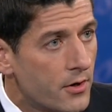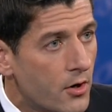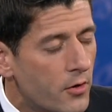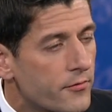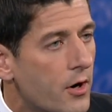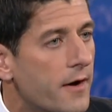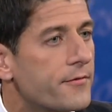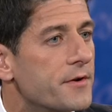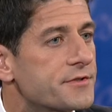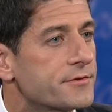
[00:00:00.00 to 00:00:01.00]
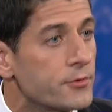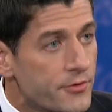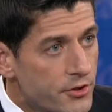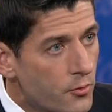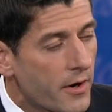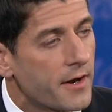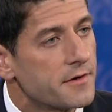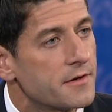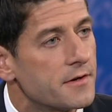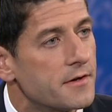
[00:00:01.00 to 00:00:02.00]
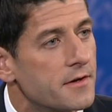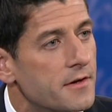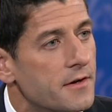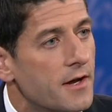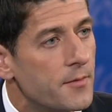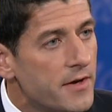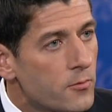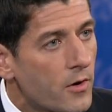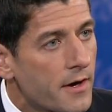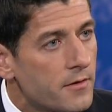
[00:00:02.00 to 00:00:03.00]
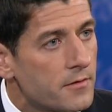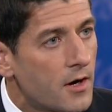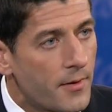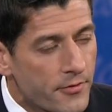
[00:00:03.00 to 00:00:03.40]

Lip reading: over our efforts through the UN, and meanwhile, about